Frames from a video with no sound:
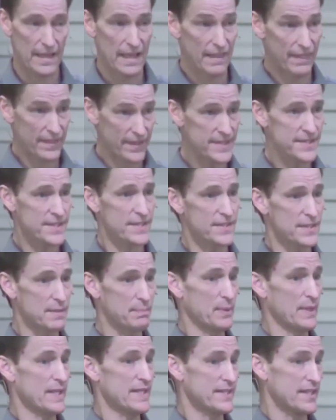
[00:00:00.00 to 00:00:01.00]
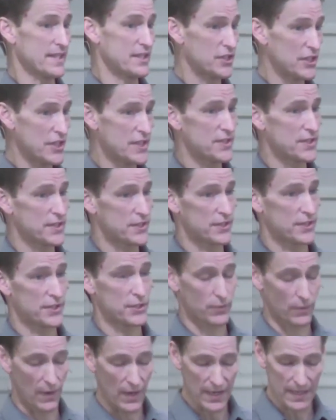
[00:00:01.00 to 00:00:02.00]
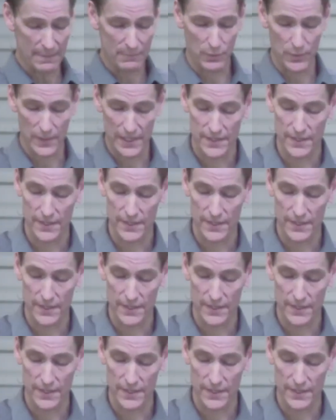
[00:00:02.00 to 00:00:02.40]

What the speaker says: This is the place that Jesus described when he